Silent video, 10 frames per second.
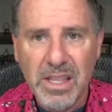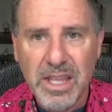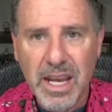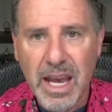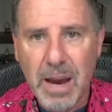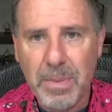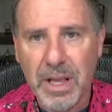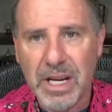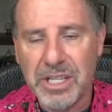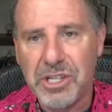they
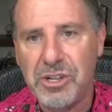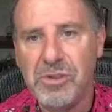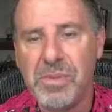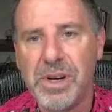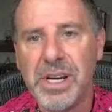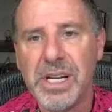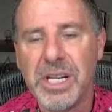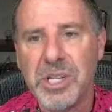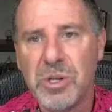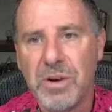capitalized $2 million
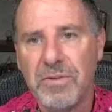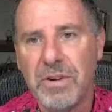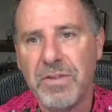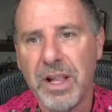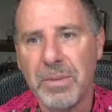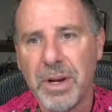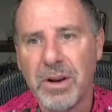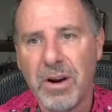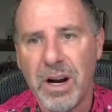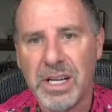in software development
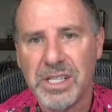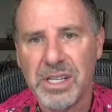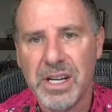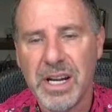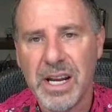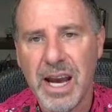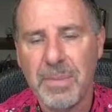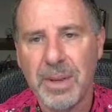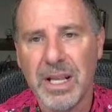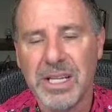cost, and they
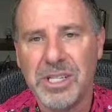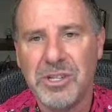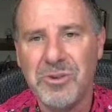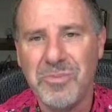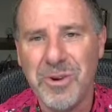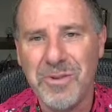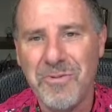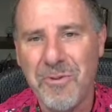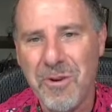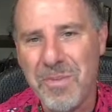capitalized
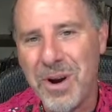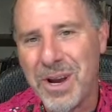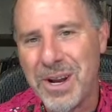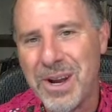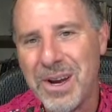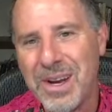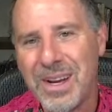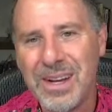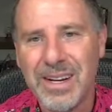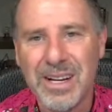$2.4 million
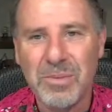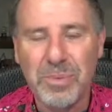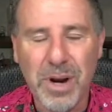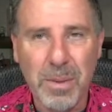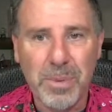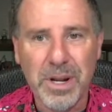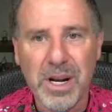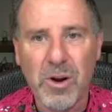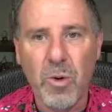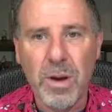in property and
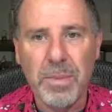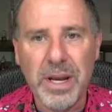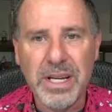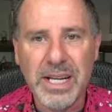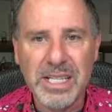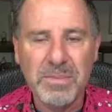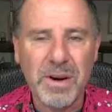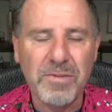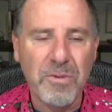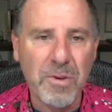equipment. That's
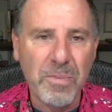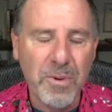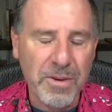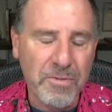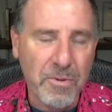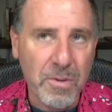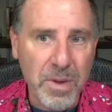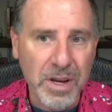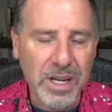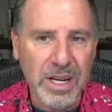about $4.4
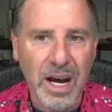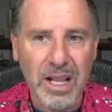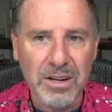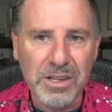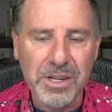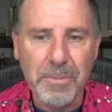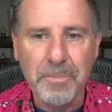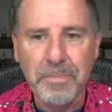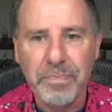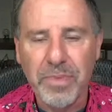million out
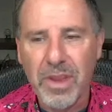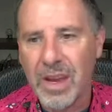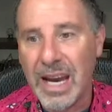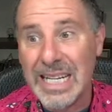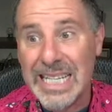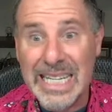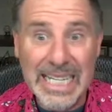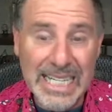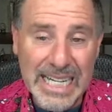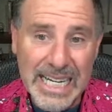of
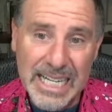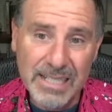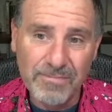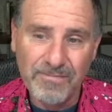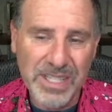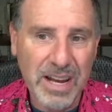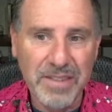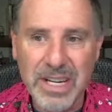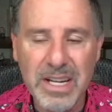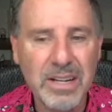60,
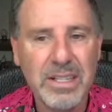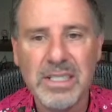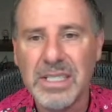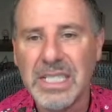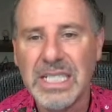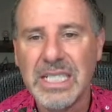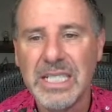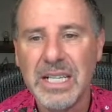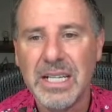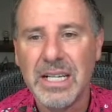70.
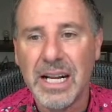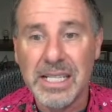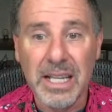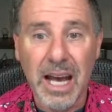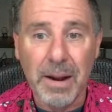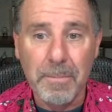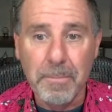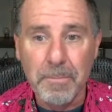That's a lot.